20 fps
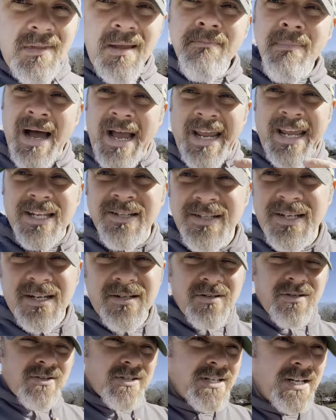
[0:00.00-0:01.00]
my
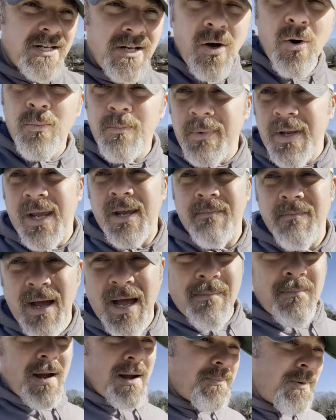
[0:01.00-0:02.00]
ancestors said, nope, you ain't
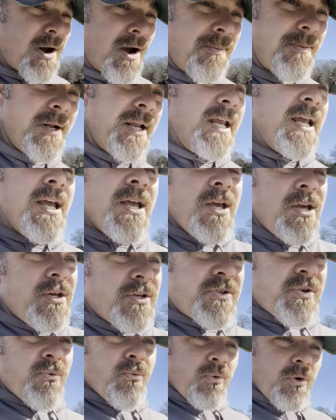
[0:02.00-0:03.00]
buying my property.
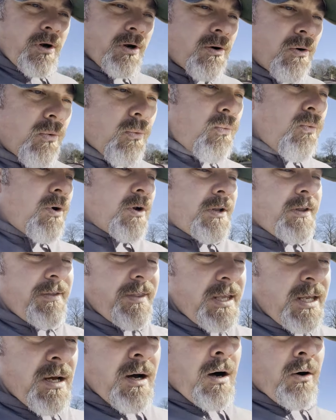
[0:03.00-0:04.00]
So we're one of
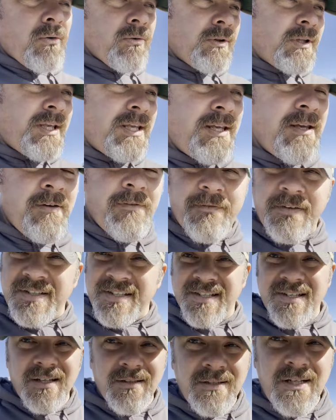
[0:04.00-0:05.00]
the only
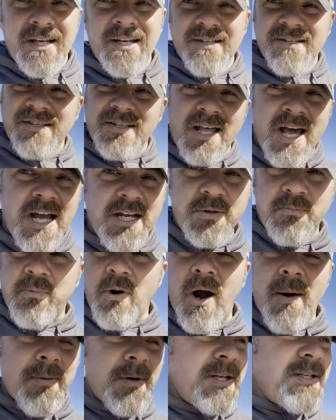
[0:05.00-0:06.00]
facilities slash
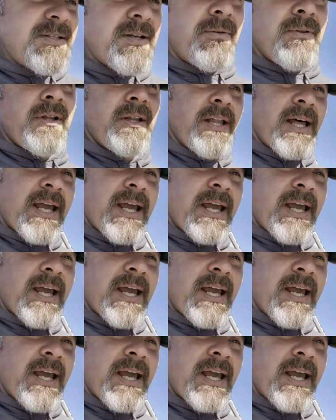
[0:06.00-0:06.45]
properties on the